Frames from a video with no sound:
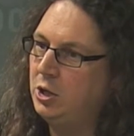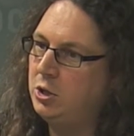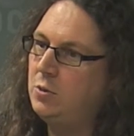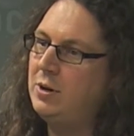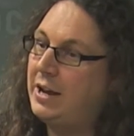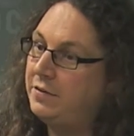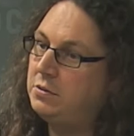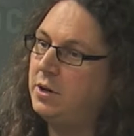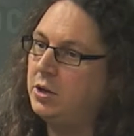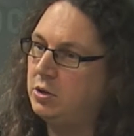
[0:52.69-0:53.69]
you will have
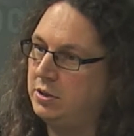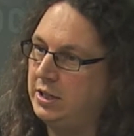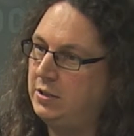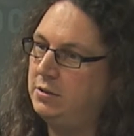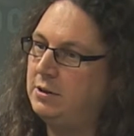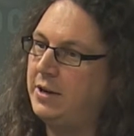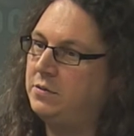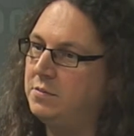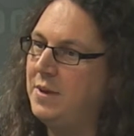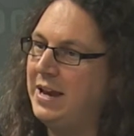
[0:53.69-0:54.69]
to encode it, you will have
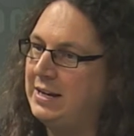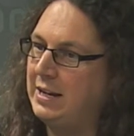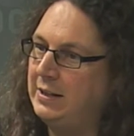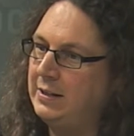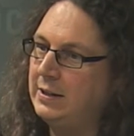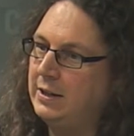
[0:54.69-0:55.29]
to make it